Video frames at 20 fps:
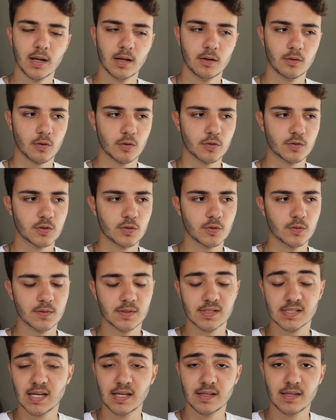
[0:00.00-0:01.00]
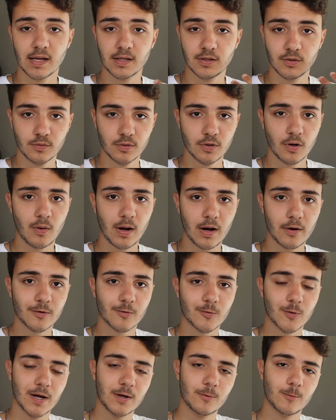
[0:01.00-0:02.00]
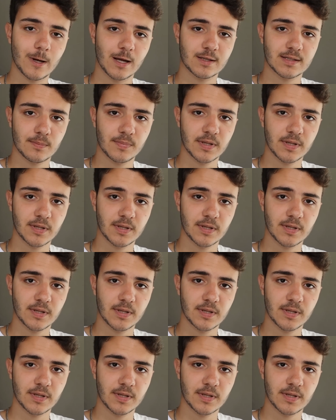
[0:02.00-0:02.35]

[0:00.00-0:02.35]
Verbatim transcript: in order to say that you know how to create React